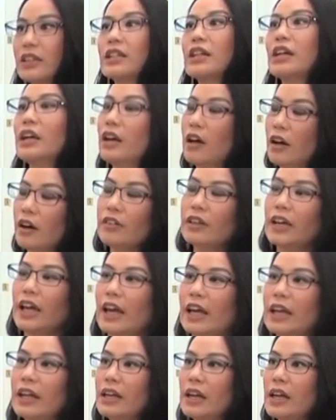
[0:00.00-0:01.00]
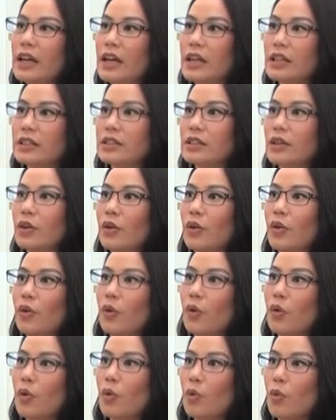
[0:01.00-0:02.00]
Correct? Okay. So
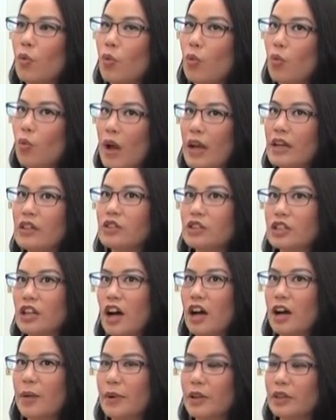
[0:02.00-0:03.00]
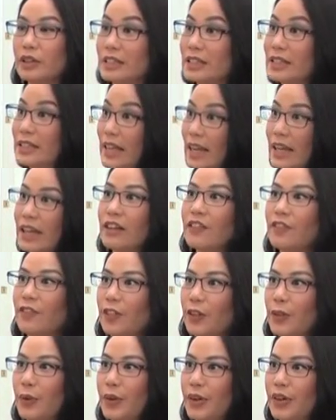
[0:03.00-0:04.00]
when you talk about the second
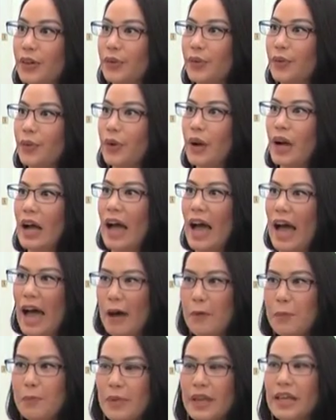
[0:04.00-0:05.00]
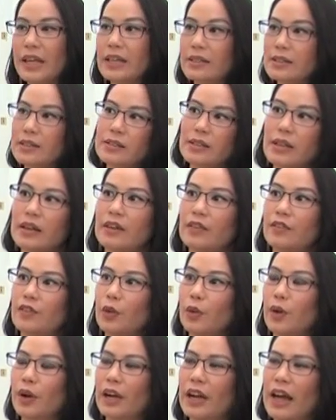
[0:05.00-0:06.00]
floor, though, how big is the second
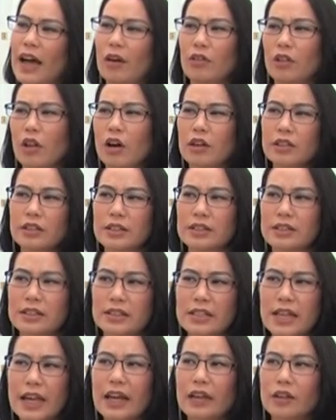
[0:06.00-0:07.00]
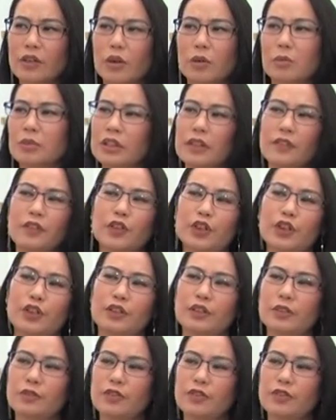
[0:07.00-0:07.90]
floor, and how long does it take normally for